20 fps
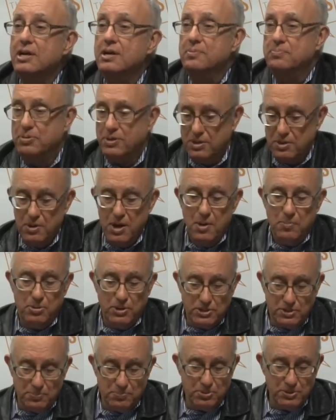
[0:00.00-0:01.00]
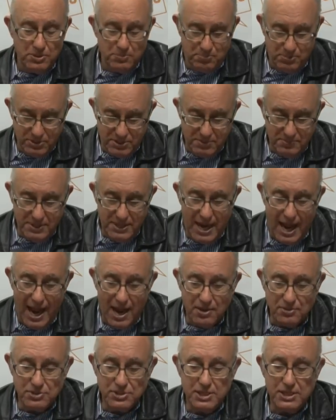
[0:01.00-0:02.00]
Is what put, it's called. Put, the, put, put them in
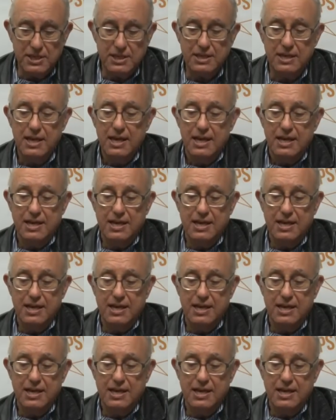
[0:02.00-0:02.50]
housing,